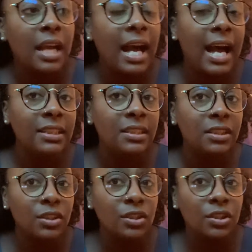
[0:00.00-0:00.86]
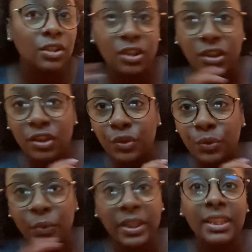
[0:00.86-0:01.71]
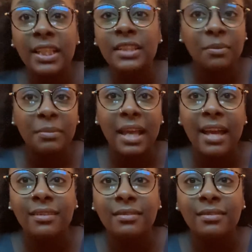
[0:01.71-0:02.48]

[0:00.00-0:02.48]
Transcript: I took 3 things from that.